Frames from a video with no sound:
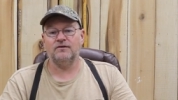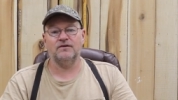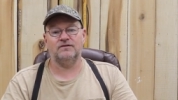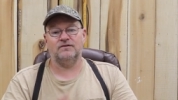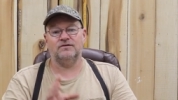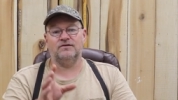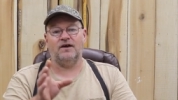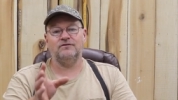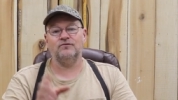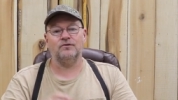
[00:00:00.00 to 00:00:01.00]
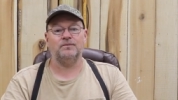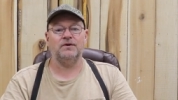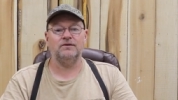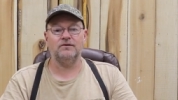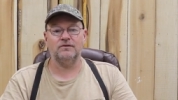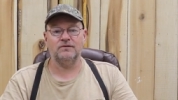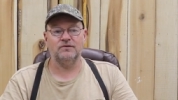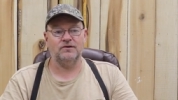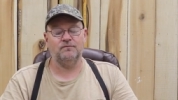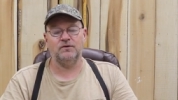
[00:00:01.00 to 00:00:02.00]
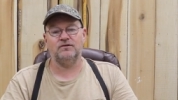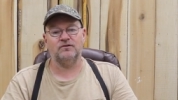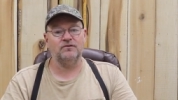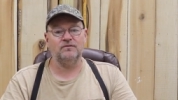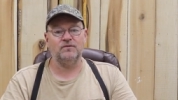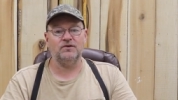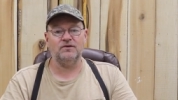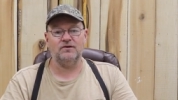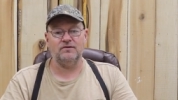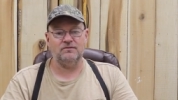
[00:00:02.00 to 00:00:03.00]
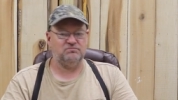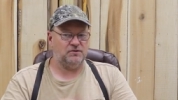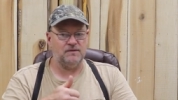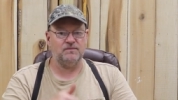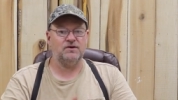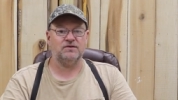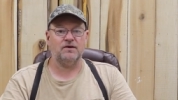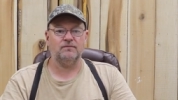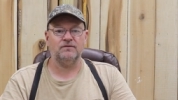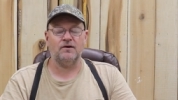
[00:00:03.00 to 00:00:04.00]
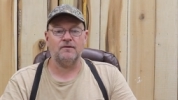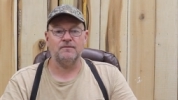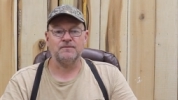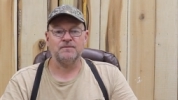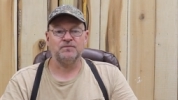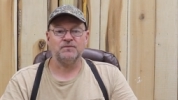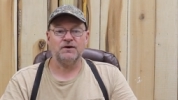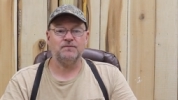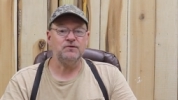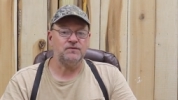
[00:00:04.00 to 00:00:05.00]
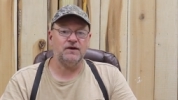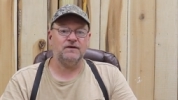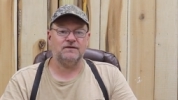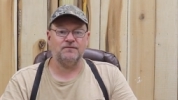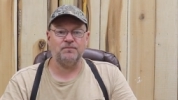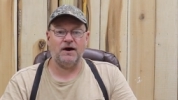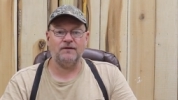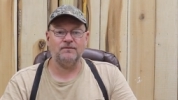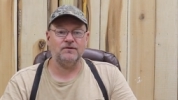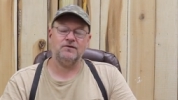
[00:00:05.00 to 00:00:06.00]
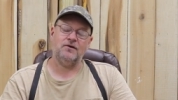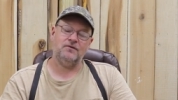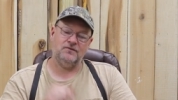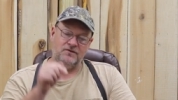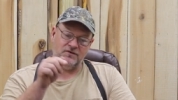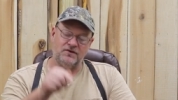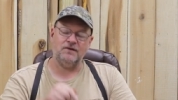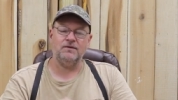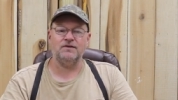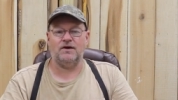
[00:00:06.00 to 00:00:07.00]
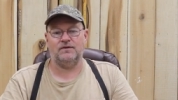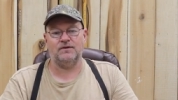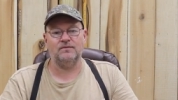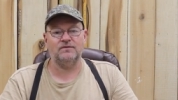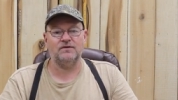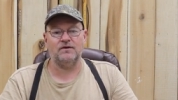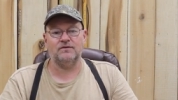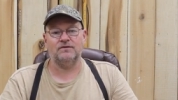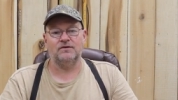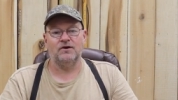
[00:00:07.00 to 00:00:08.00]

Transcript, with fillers: Because that's your opinion. If it's a good video, give me a thumbs up. If you think it's a bad video, give me that thumbs down.